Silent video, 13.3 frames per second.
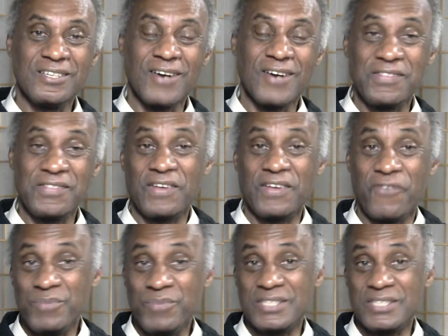I think for
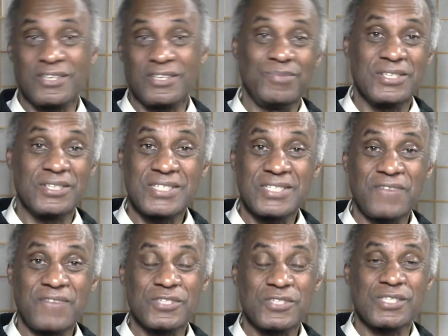me, it's going to be the
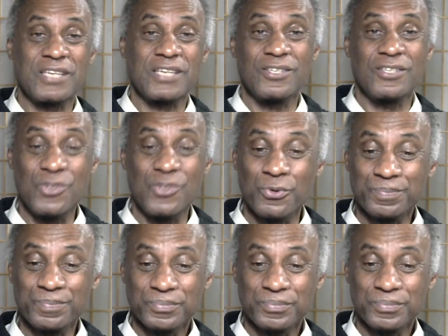safest thing to do.